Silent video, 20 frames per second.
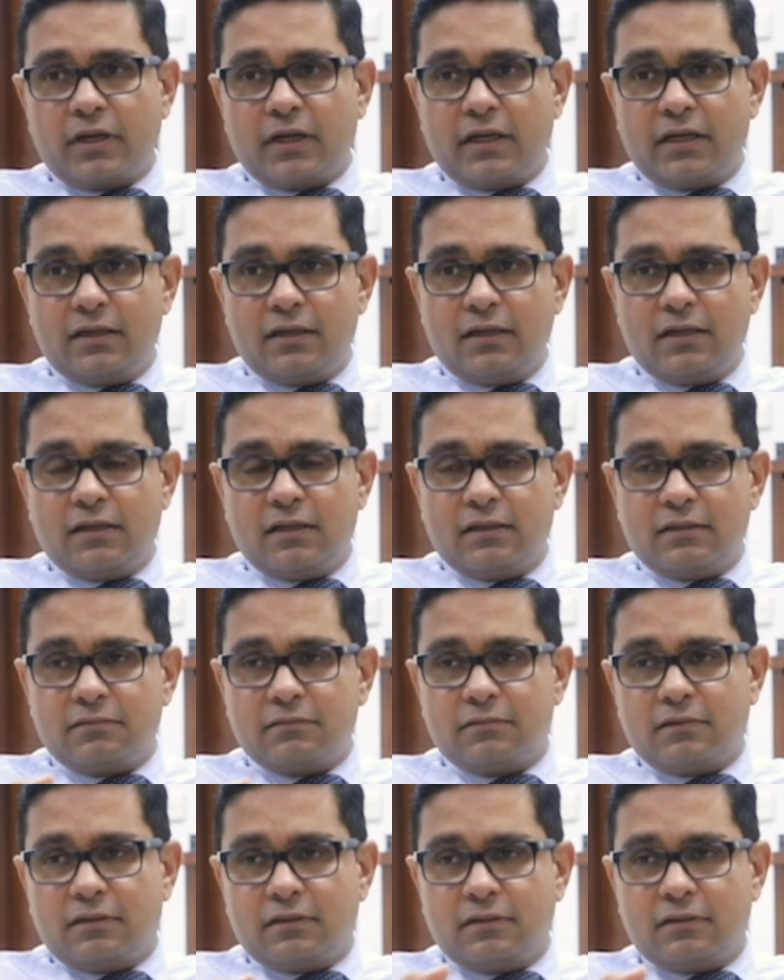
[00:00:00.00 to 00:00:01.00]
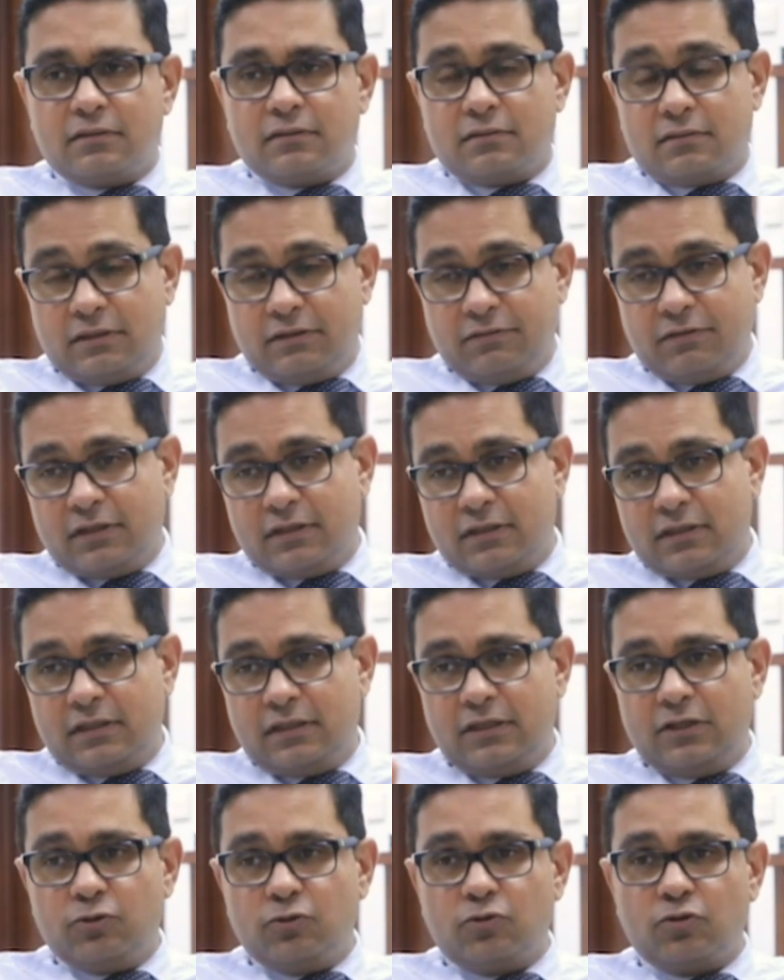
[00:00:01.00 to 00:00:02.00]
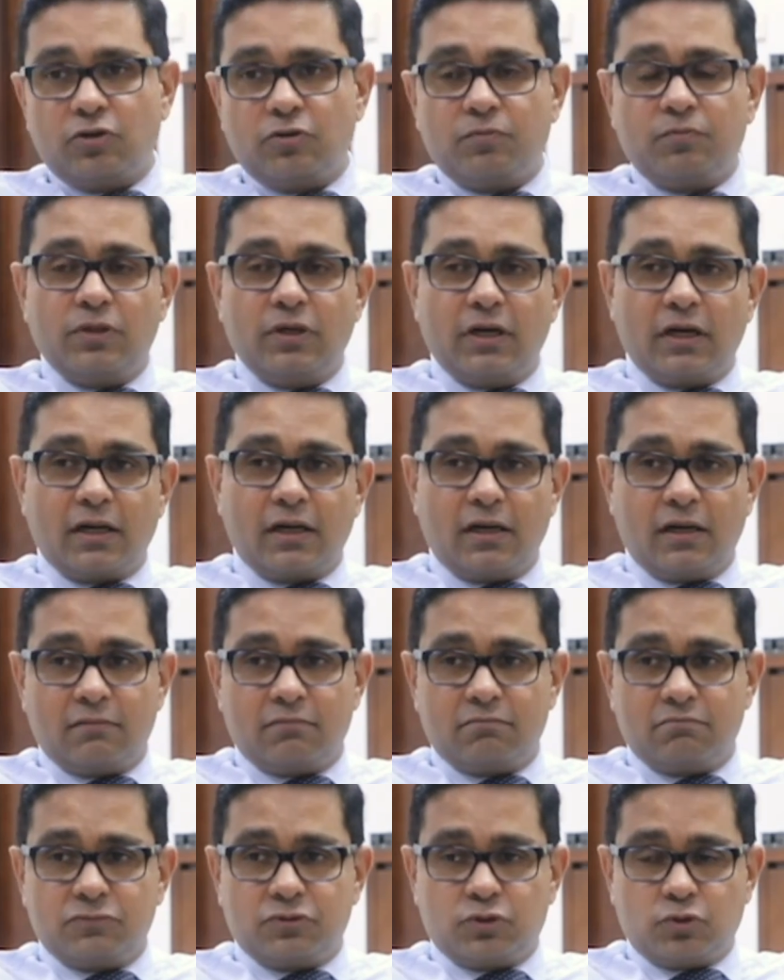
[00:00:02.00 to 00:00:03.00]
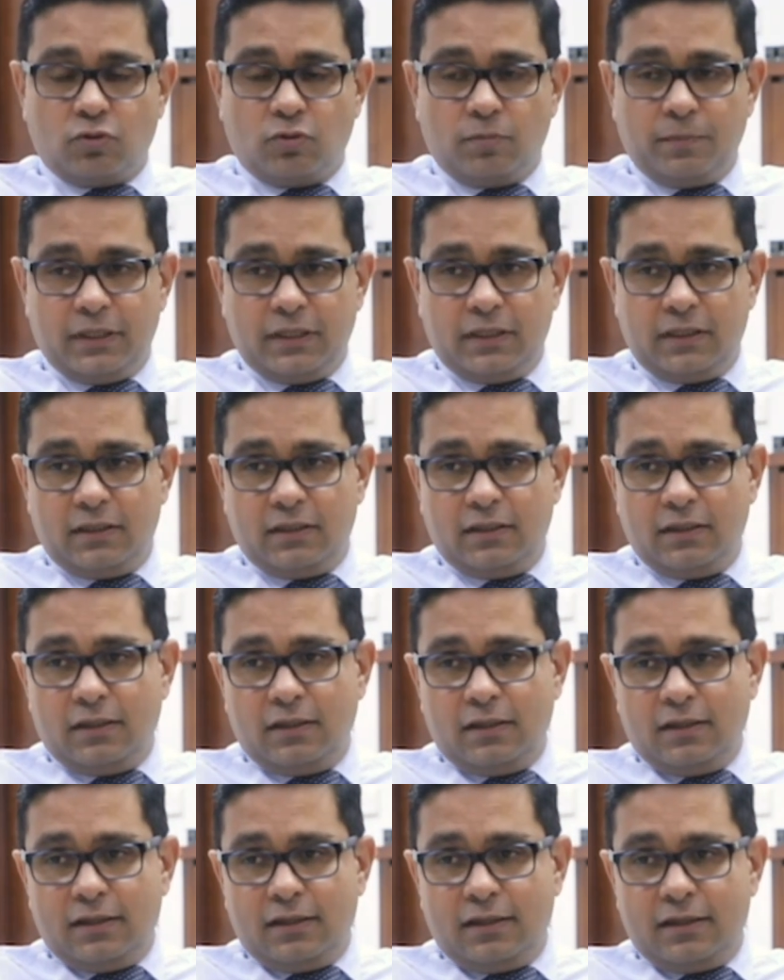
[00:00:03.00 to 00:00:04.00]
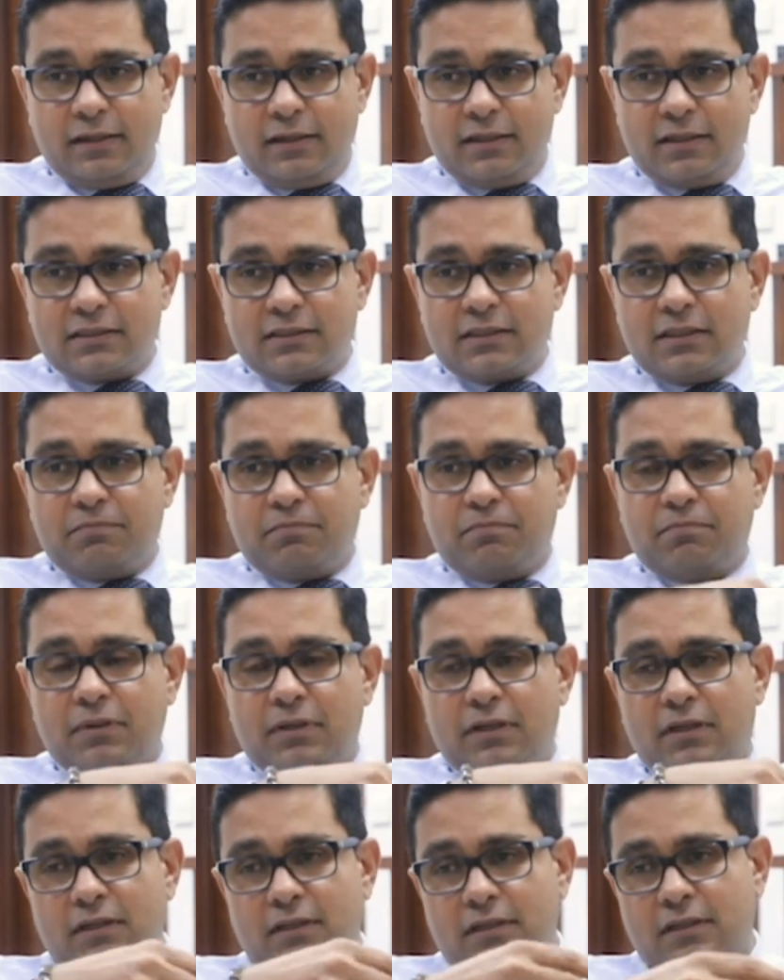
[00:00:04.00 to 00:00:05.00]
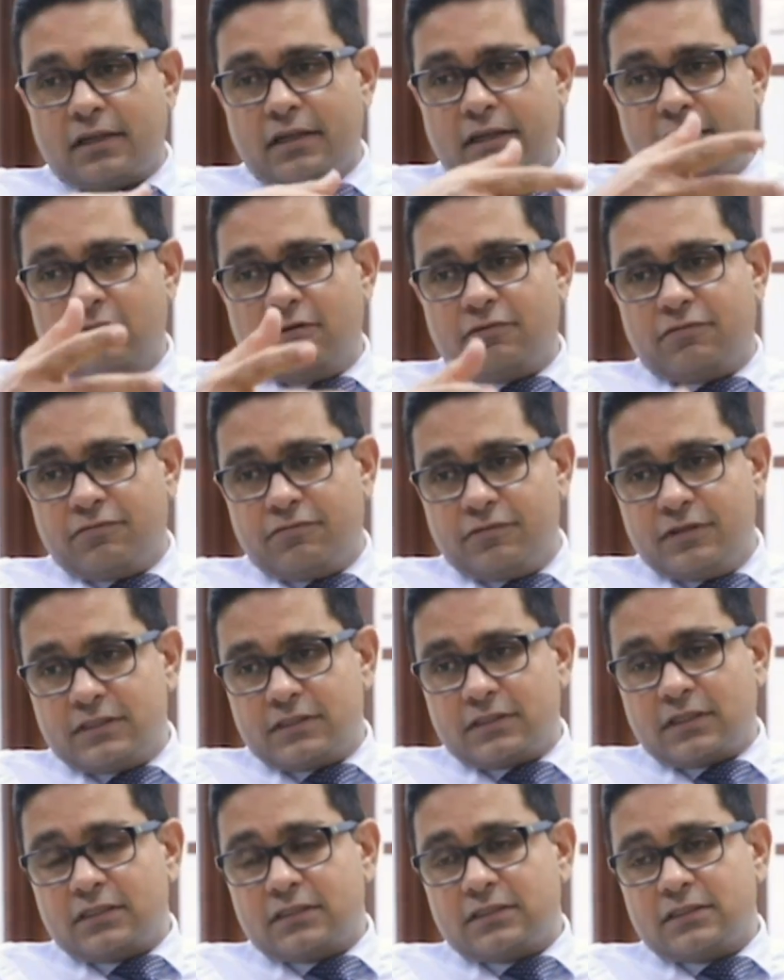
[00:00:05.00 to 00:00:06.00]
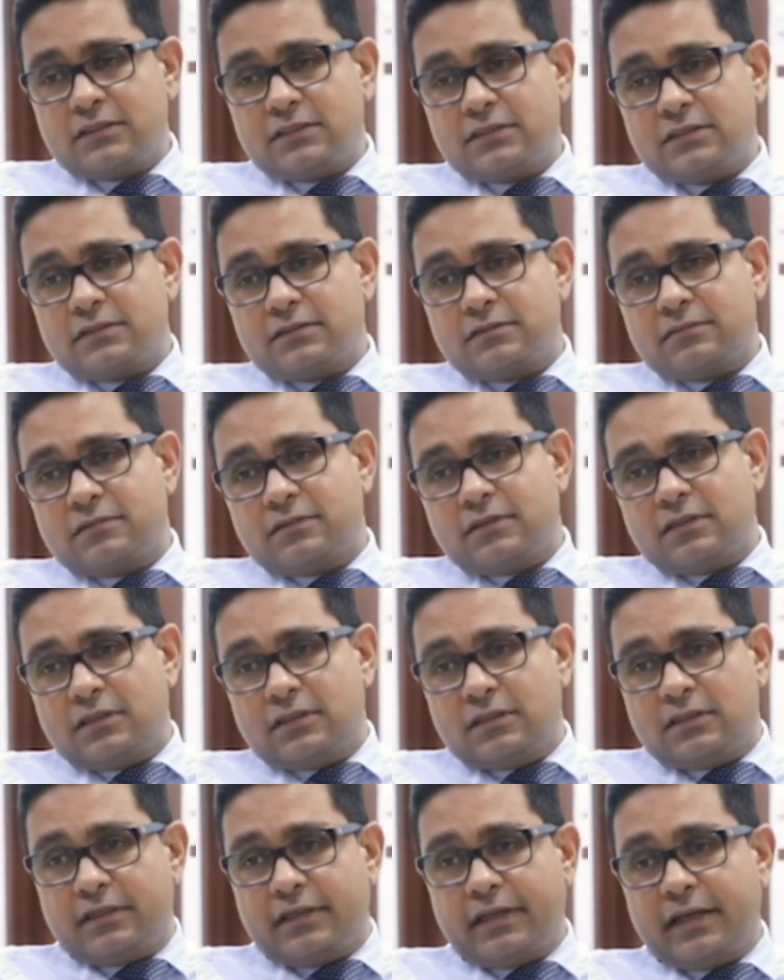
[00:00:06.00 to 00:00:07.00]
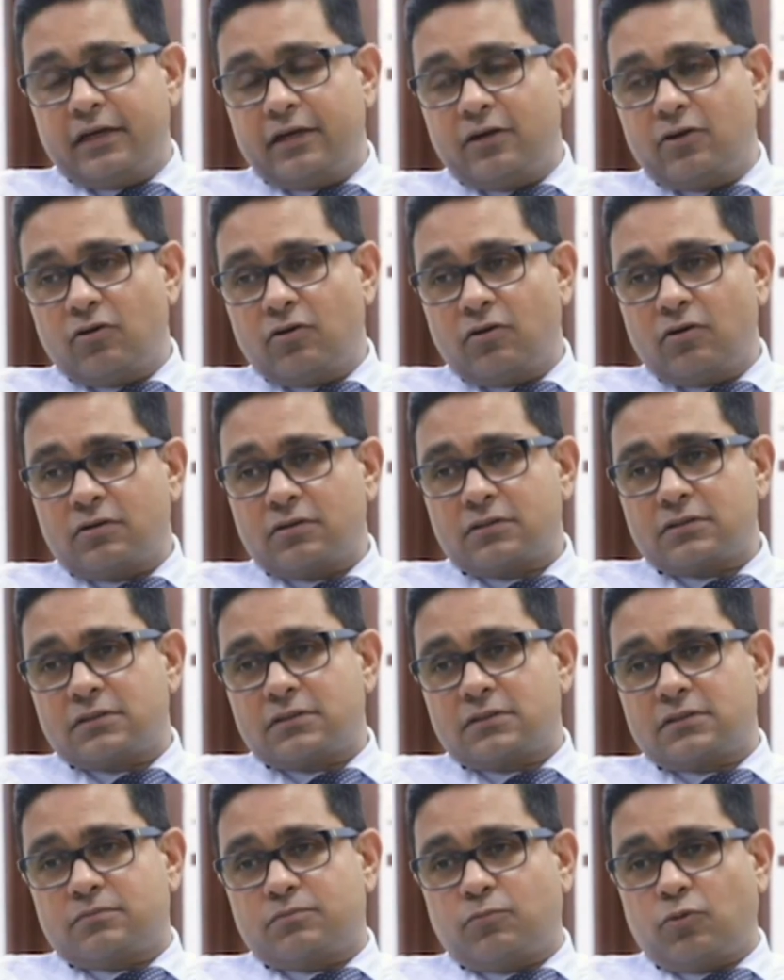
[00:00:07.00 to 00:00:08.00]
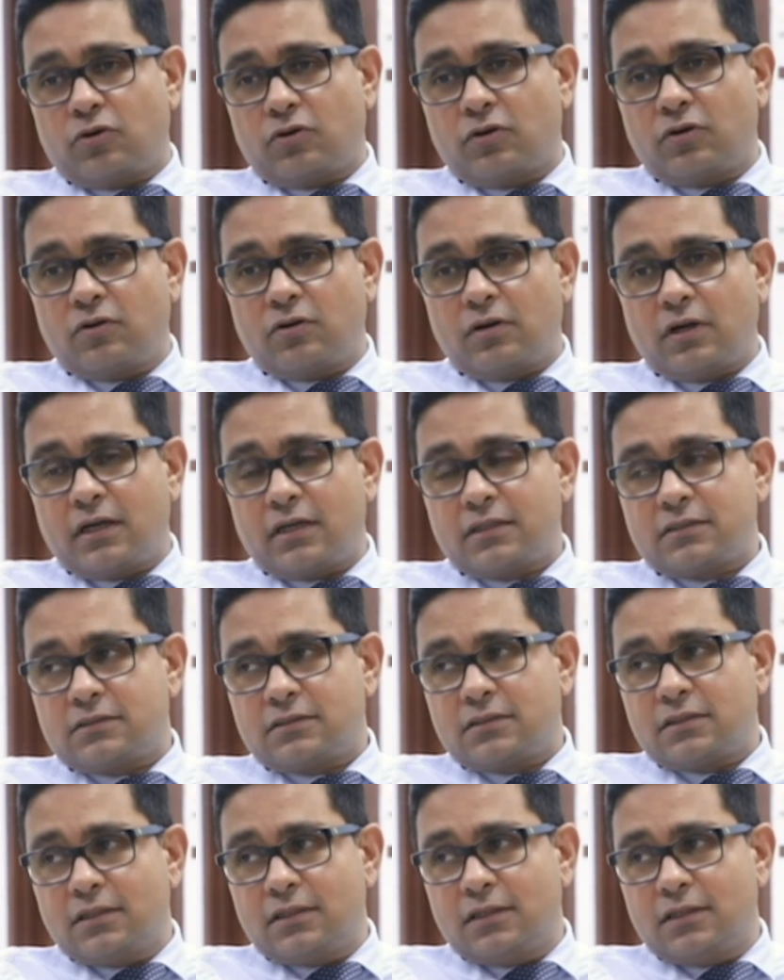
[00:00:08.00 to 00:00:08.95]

can even in YouTube there are so many leadership kind of discussions, TED Talks, podcast.